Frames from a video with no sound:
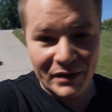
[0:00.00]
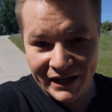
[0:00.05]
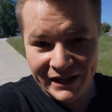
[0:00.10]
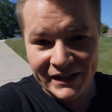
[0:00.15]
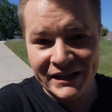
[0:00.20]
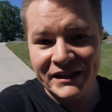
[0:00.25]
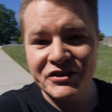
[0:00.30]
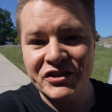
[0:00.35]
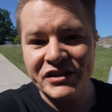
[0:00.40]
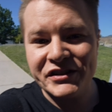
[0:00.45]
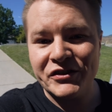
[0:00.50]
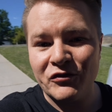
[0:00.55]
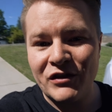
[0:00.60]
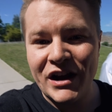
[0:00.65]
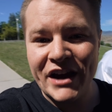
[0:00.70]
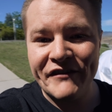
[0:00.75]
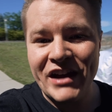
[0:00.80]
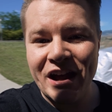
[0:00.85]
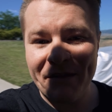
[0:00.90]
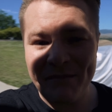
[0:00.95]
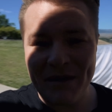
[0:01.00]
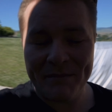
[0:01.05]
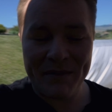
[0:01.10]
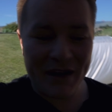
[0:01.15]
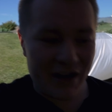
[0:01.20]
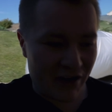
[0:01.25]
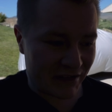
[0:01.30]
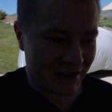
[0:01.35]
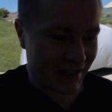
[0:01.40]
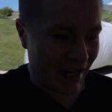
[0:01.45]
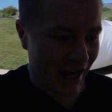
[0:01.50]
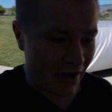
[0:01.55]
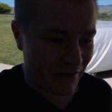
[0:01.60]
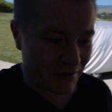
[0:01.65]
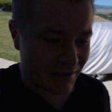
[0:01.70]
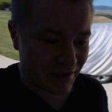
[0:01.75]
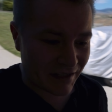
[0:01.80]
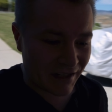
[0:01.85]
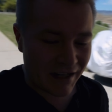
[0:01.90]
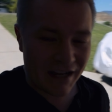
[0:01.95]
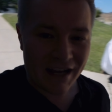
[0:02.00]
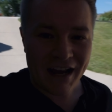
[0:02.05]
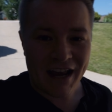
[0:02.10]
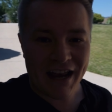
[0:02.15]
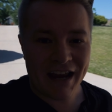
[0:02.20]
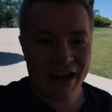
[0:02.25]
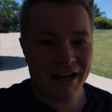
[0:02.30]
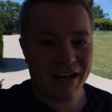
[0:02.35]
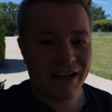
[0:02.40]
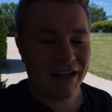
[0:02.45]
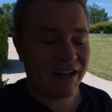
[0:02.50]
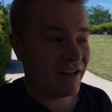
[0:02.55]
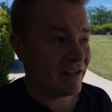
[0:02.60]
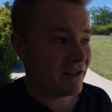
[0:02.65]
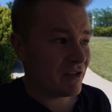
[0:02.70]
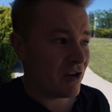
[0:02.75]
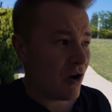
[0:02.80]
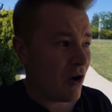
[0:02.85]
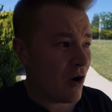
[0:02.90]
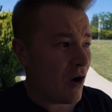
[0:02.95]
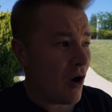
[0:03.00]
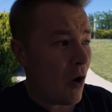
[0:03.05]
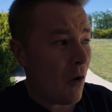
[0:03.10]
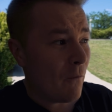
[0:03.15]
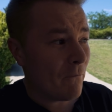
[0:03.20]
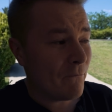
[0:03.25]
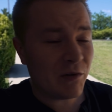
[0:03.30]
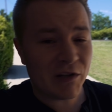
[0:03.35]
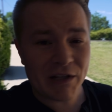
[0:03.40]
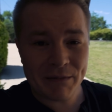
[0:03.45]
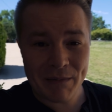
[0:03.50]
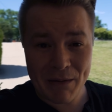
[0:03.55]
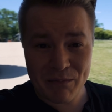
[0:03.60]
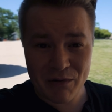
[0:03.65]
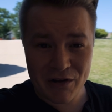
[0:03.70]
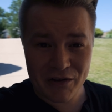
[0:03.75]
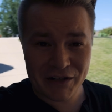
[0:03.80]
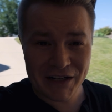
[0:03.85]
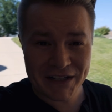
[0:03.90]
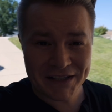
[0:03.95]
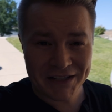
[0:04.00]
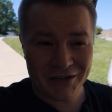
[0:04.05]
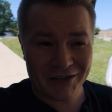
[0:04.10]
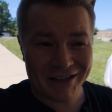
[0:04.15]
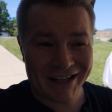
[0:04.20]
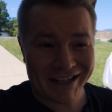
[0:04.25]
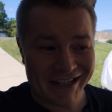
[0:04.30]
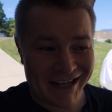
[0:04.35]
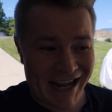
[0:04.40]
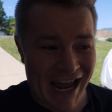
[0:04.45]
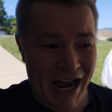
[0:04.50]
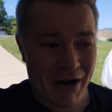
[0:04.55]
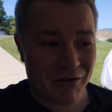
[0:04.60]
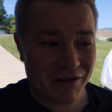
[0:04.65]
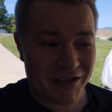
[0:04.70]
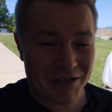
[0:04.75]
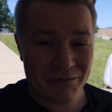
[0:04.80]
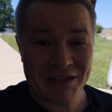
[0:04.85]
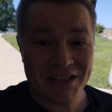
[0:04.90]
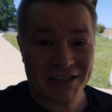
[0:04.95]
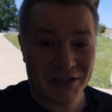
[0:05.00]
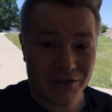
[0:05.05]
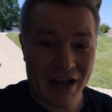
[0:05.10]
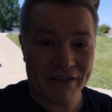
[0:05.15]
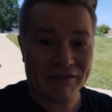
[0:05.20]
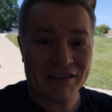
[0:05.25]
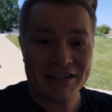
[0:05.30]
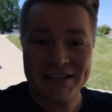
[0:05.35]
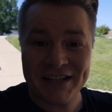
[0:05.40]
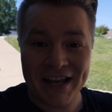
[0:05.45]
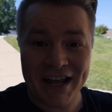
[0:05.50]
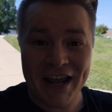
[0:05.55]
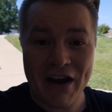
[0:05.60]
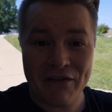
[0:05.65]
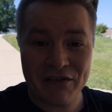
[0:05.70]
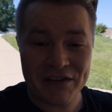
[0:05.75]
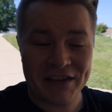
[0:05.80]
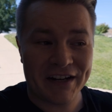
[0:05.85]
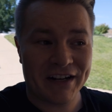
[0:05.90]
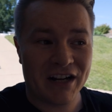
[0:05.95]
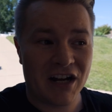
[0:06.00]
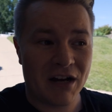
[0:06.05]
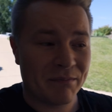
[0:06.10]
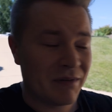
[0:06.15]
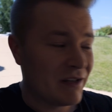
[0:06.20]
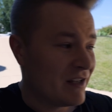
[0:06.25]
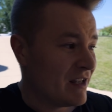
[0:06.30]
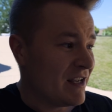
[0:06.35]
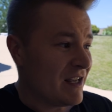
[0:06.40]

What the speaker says: I did just arrive at my parents' house, and hopefully my brother gets here in like an hour because we still have to set everything up.